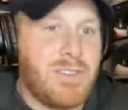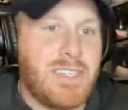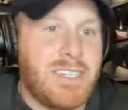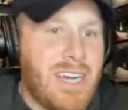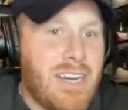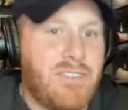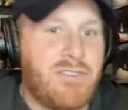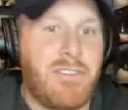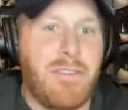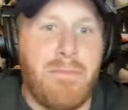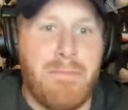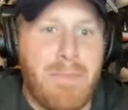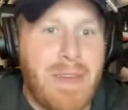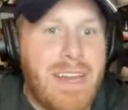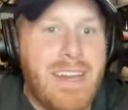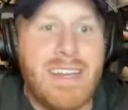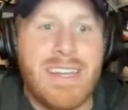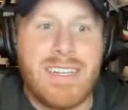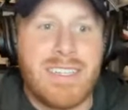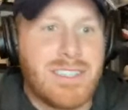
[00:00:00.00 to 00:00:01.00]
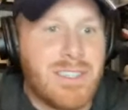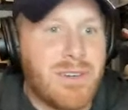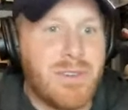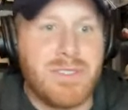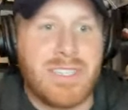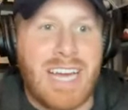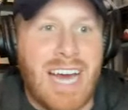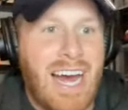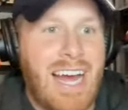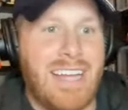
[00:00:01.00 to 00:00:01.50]
just how tremendous those
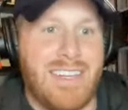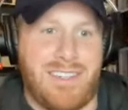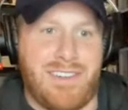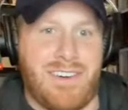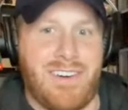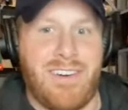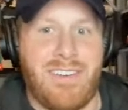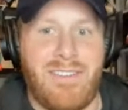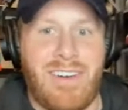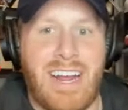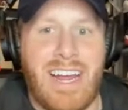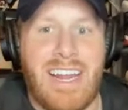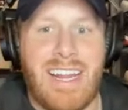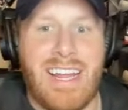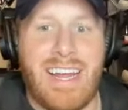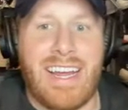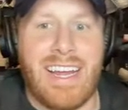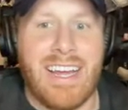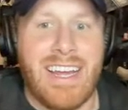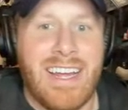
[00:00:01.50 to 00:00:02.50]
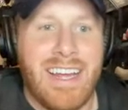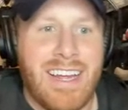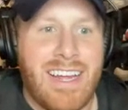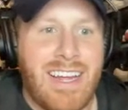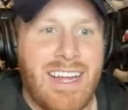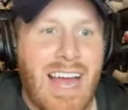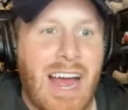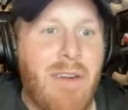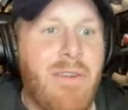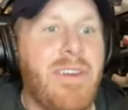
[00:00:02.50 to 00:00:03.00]
guys are, right? Like,
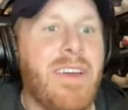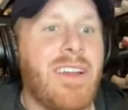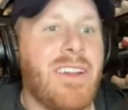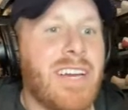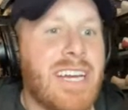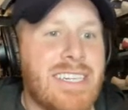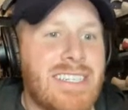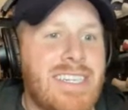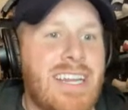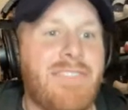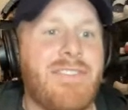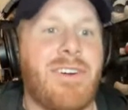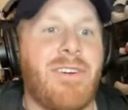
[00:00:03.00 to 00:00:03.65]
how are you going to look at Steph